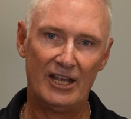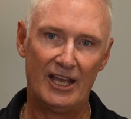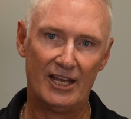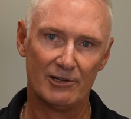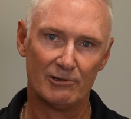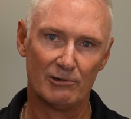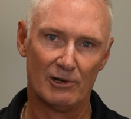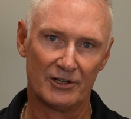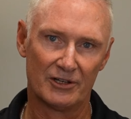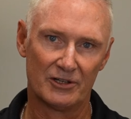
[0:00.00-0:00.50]

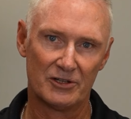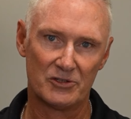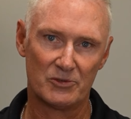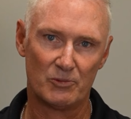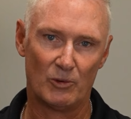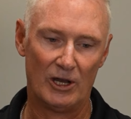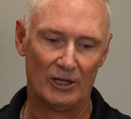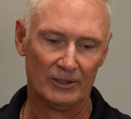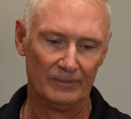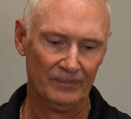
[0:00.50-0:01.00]
header on it as
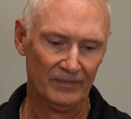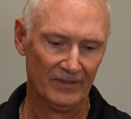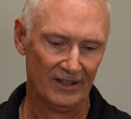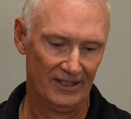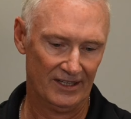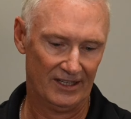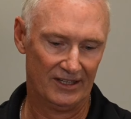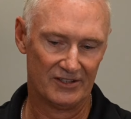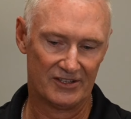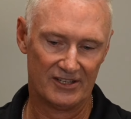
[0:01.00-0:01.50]
well.
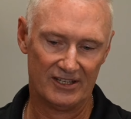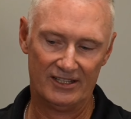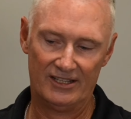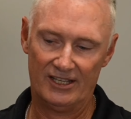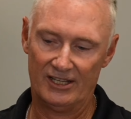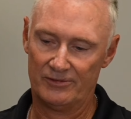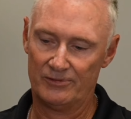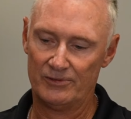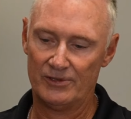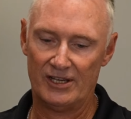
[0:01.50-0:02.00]
You can see
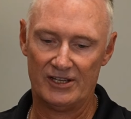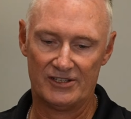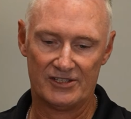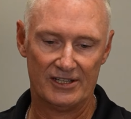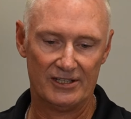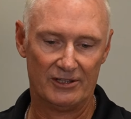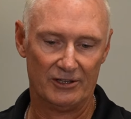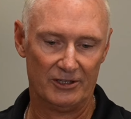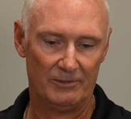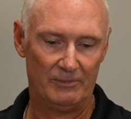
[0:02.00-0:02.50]
there through there, so
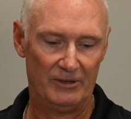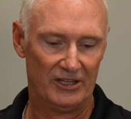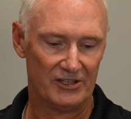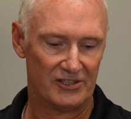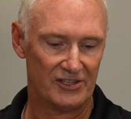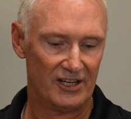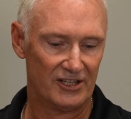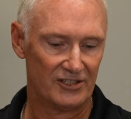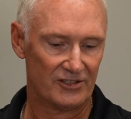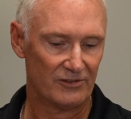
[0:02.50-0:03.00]
you've got the bigger
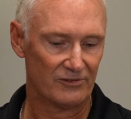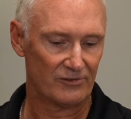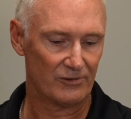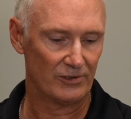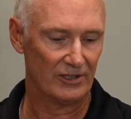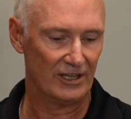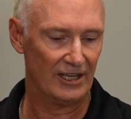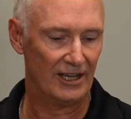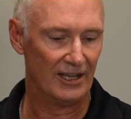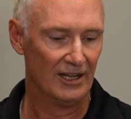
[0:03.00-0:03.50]
section
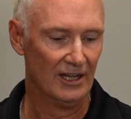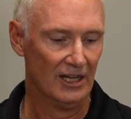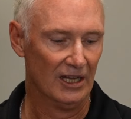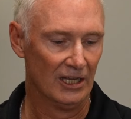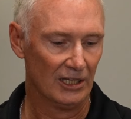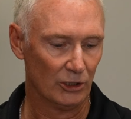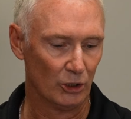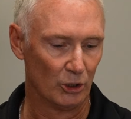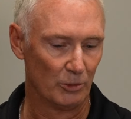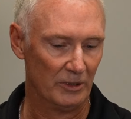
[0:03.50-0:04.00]
through there, a
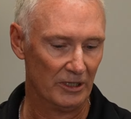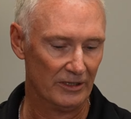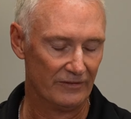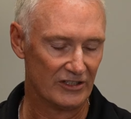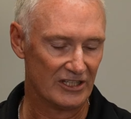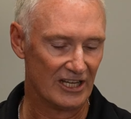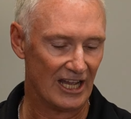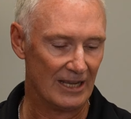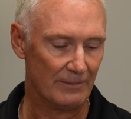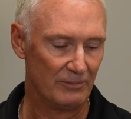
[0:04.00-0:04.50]
little bit of
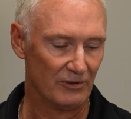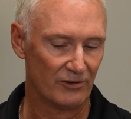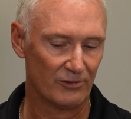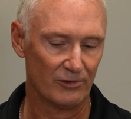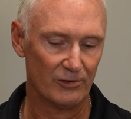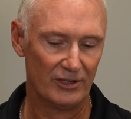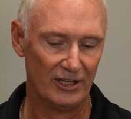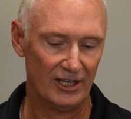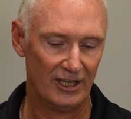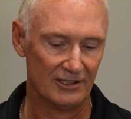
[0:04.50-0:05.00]
a taper
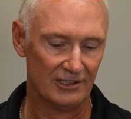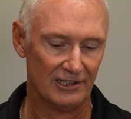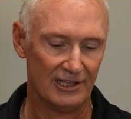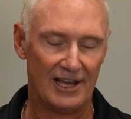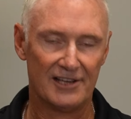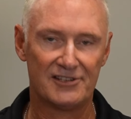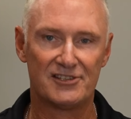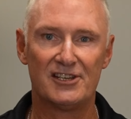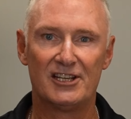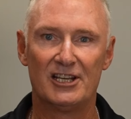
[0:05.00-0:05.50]
through there. The
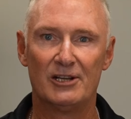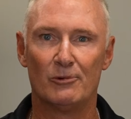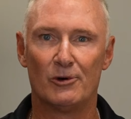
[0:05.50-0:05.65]
last thing you